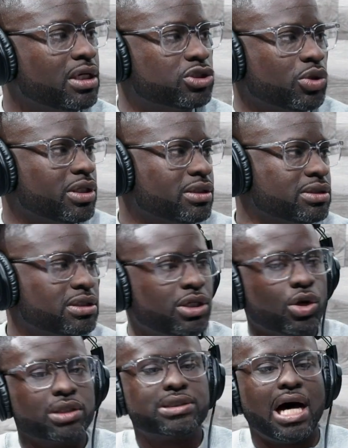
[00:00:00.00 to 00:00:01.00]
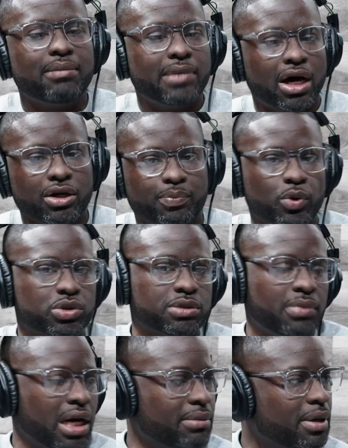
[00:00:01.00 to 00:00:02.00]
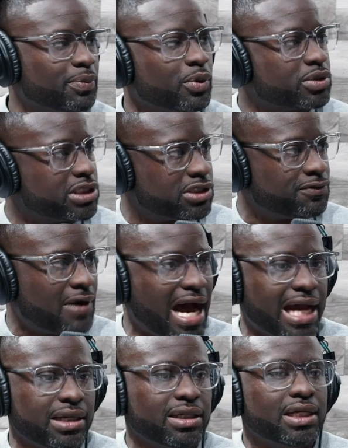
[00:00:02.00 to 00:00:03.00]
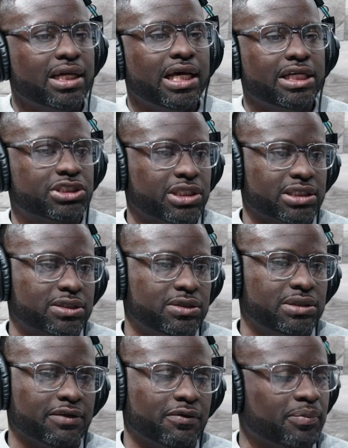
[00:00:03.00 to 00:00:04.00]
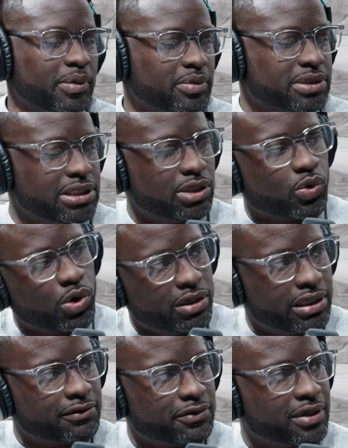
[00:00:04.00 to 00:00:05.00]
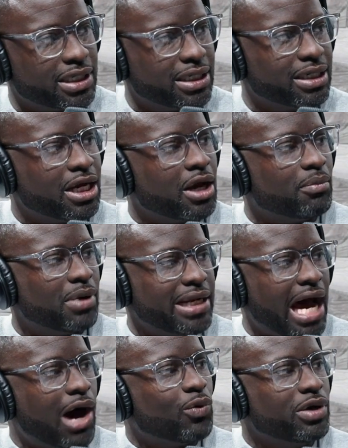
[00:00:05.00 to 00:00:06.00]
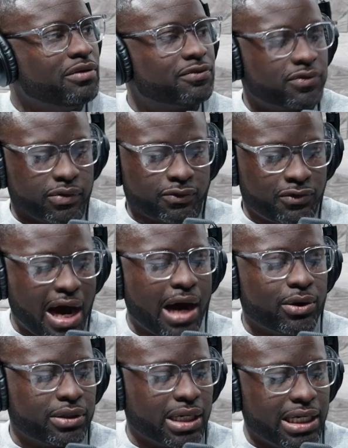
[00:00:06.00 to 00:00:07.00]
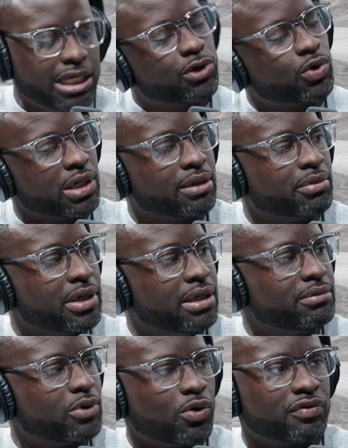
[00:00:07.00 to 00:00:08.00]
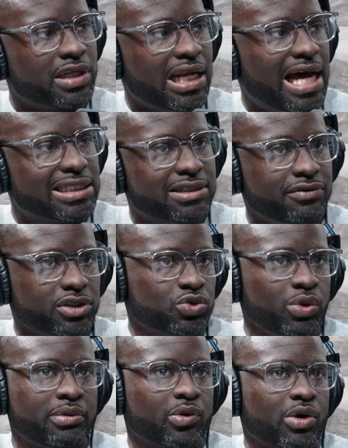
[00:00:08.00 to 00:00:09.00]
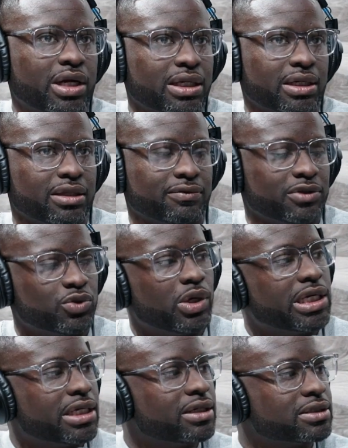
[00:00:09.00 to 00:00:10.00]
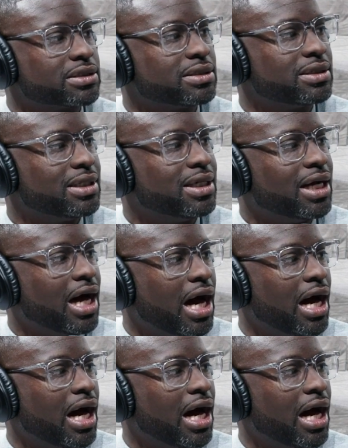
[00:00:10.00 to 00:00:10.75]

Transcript: So there's, a top-down approach, a bottom-up approach. It's fine. It's just different people see the world differently. Yeah. But now we've found an equilibrium over the last 7 years. We've been working together for 20 years. Yeah.